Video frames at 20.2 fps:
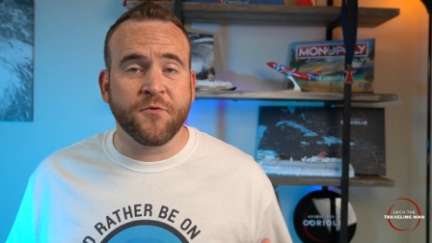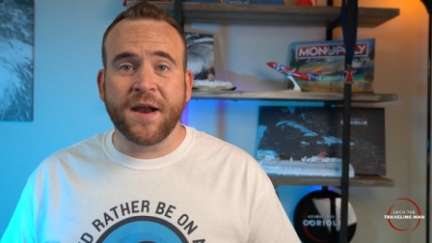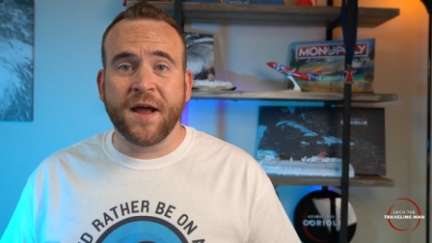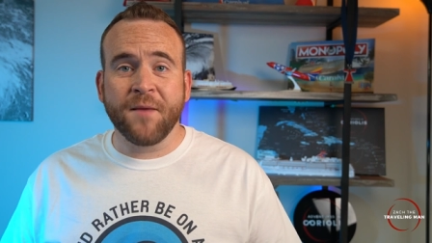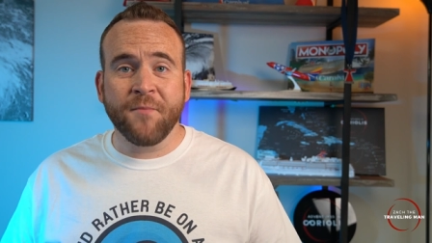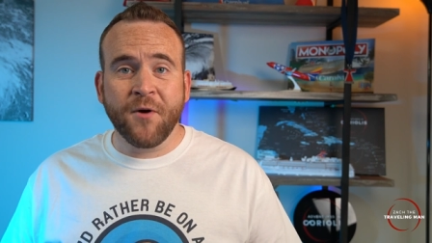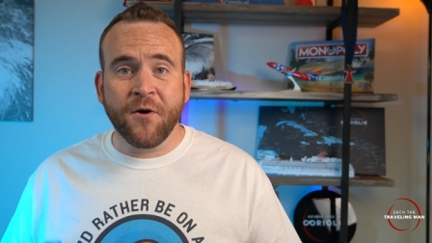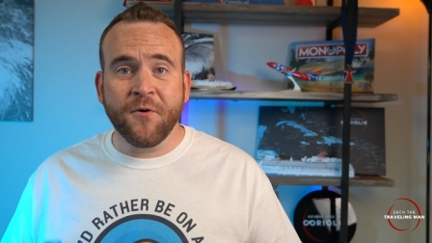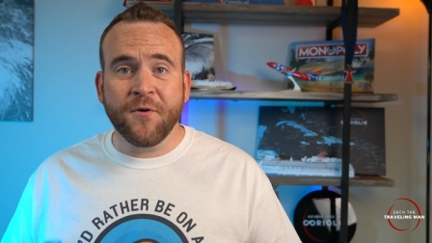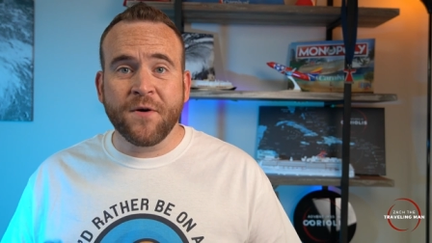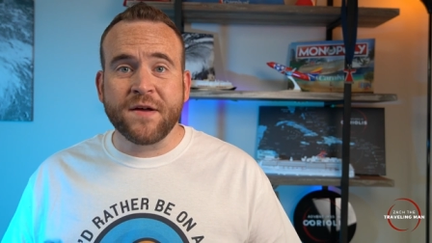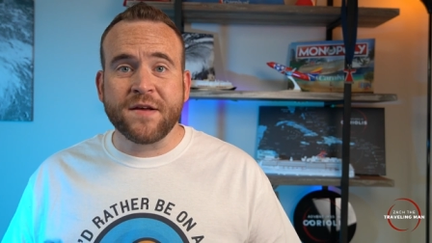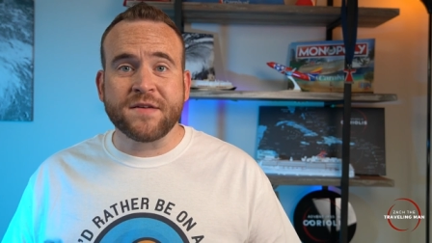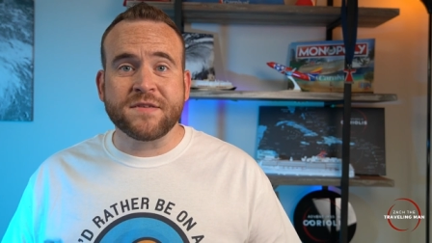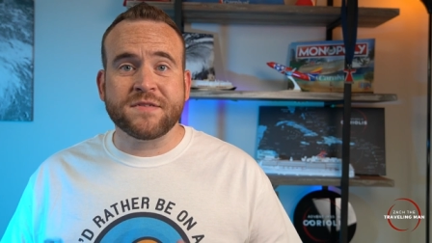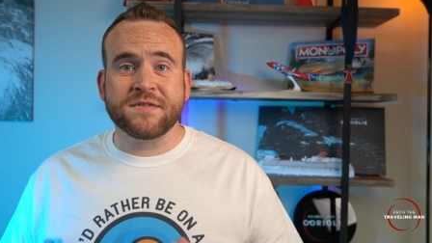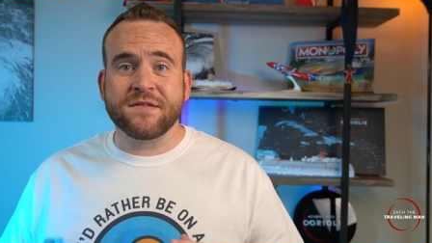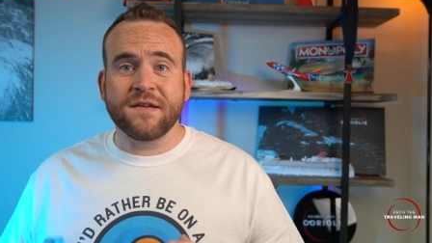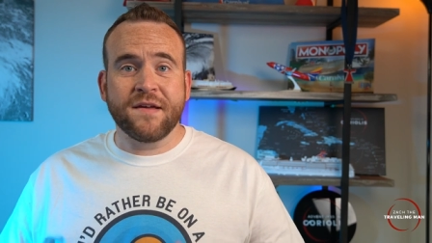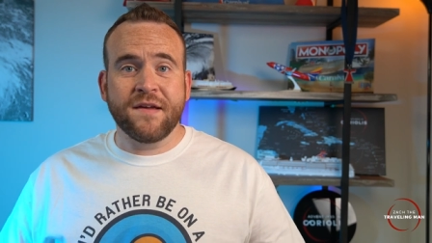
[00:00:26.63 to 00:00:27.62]
I'm
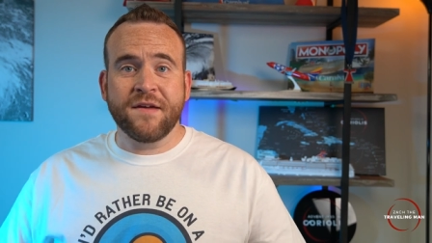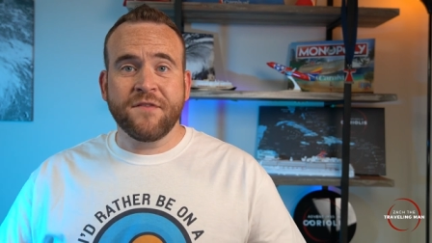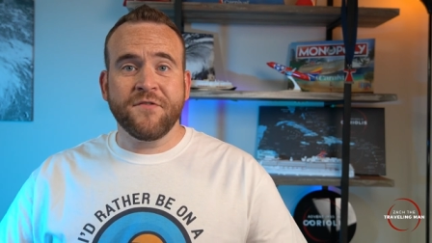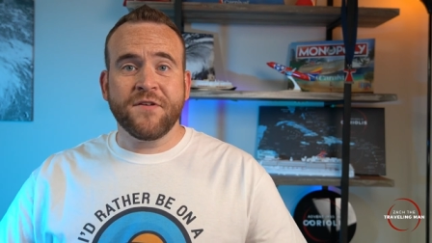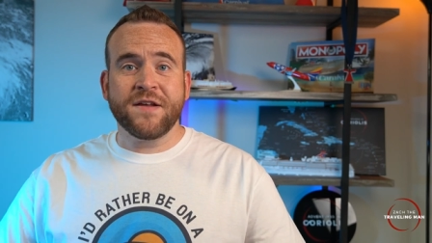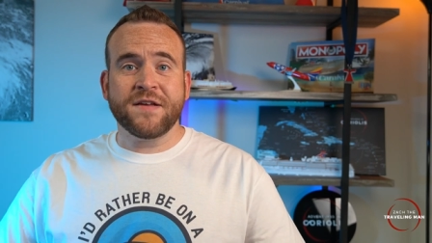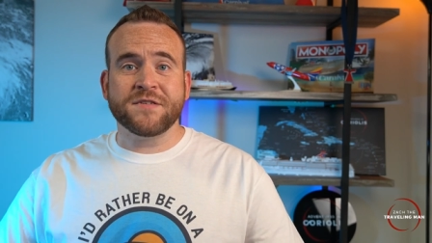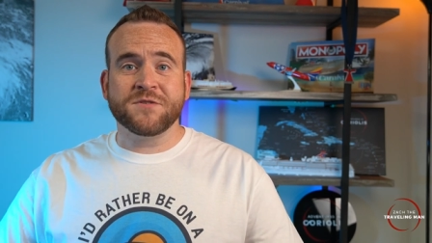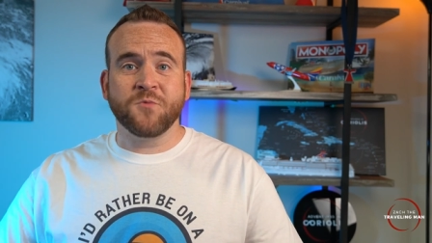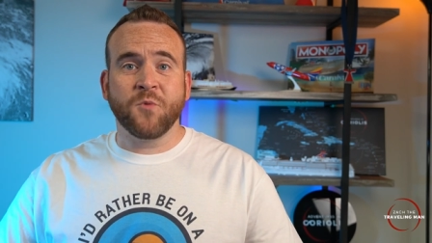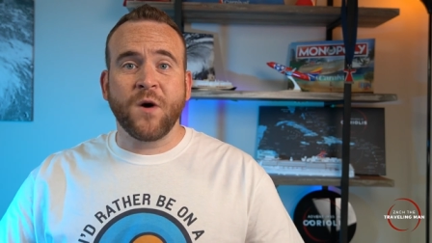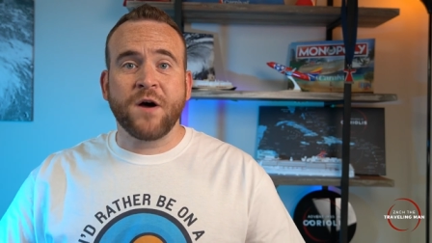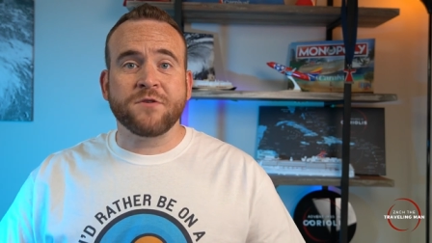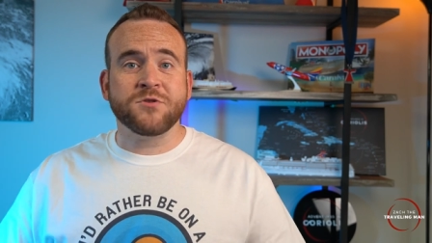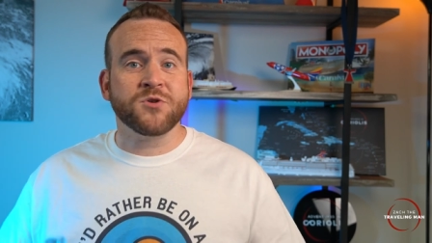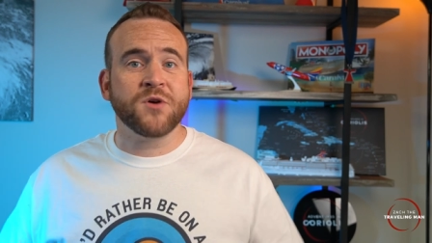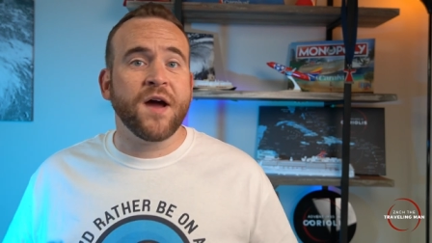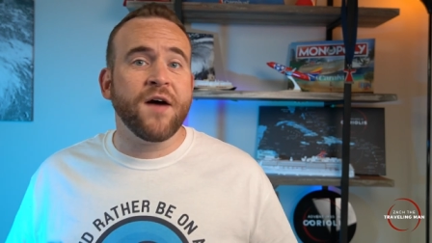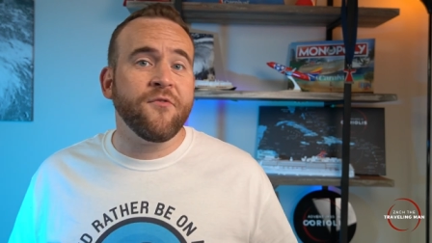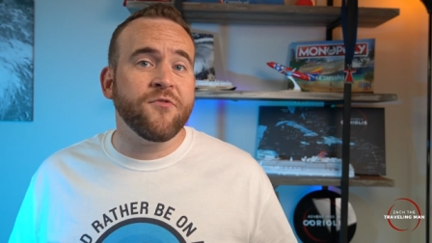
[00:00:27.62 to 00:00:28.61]
always, even as
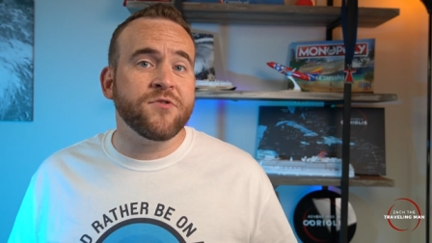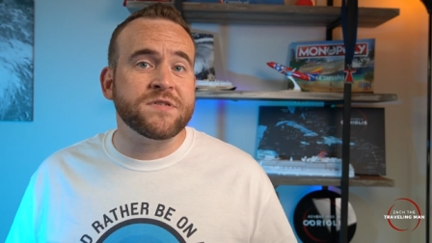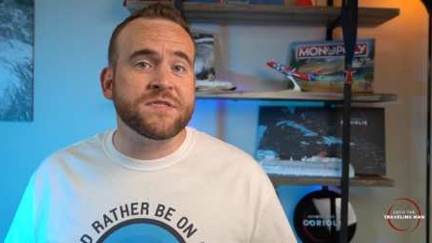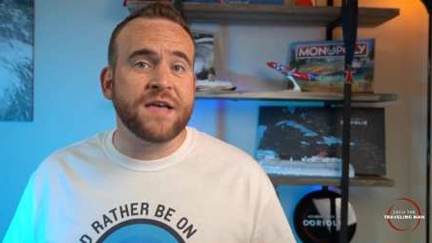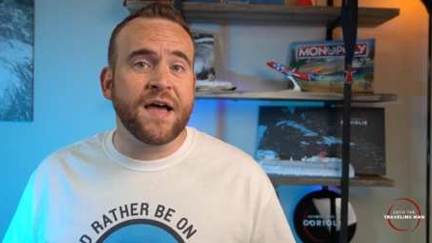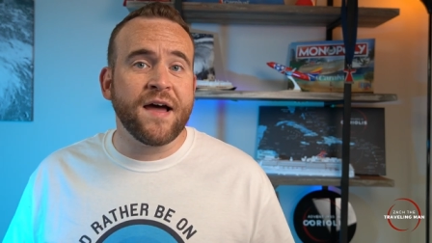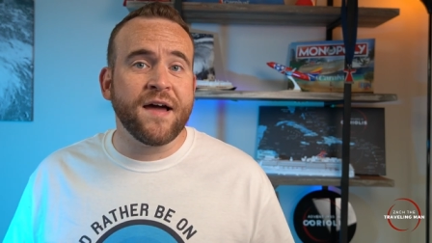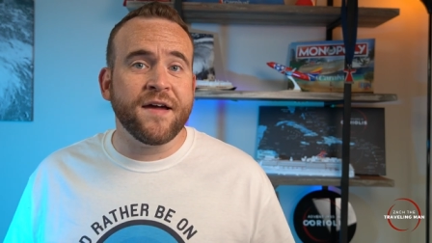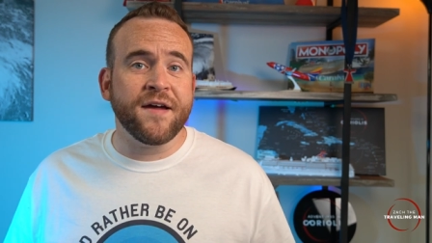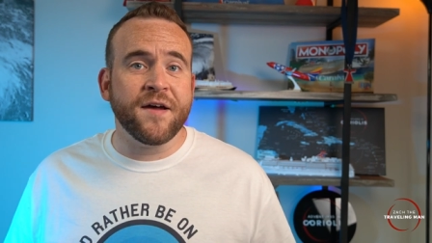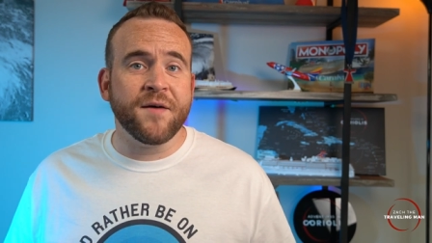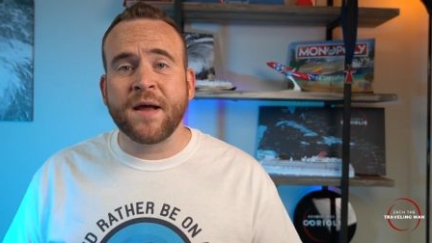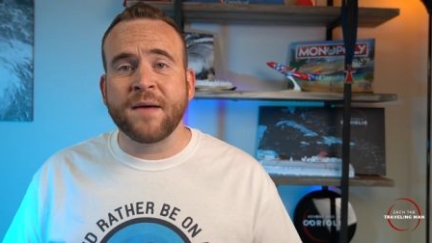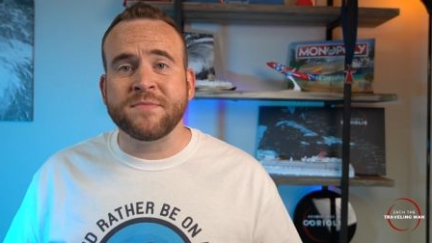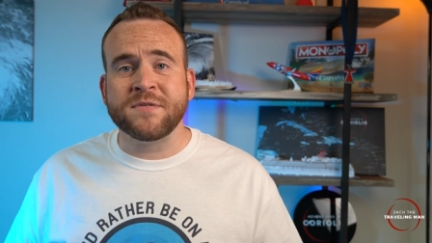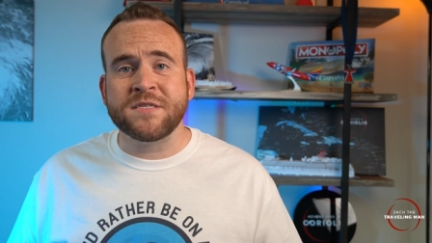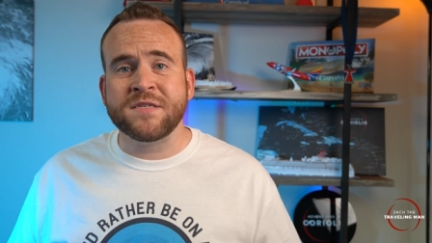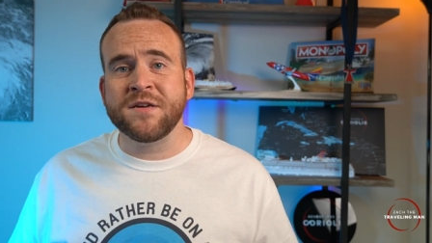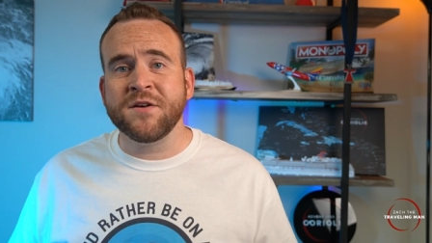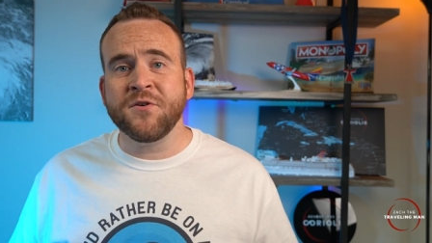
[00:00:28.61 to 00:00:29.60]
well-traveled as I am, I'm
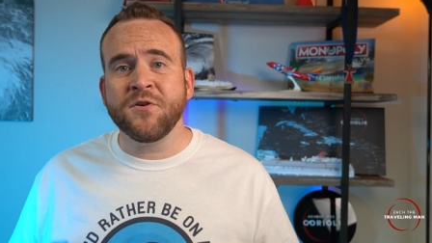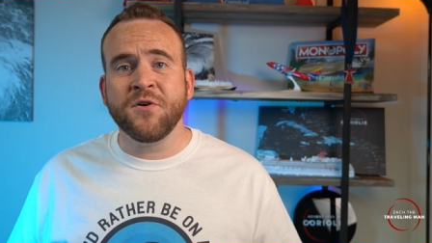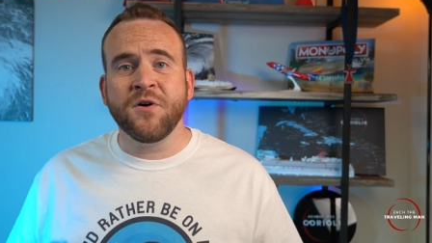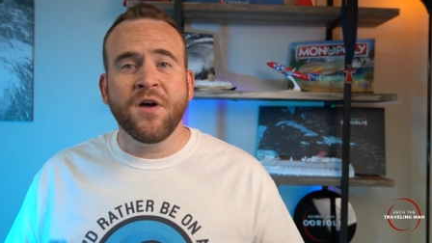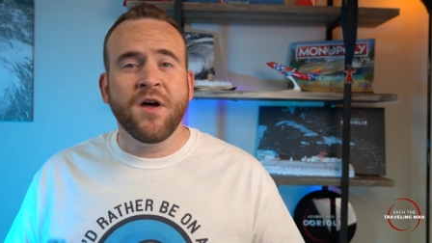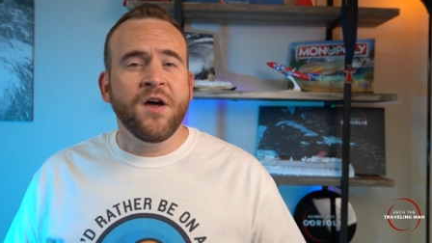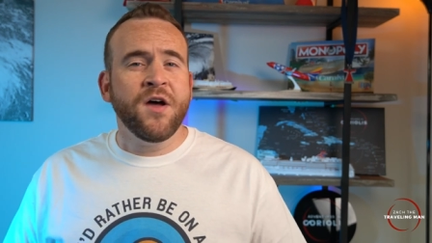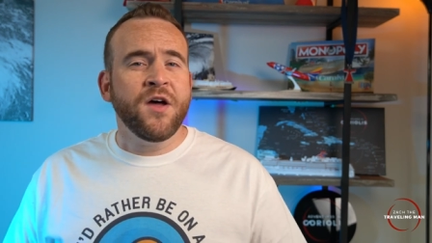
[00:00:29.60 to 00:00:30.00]
still